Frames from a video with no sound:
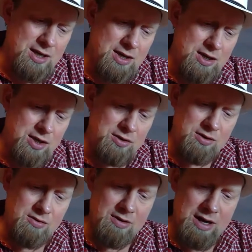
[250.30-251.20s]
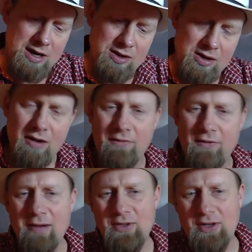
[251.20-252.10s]
do a Young
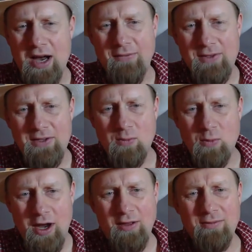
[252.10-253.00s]
Farmers Conference as well.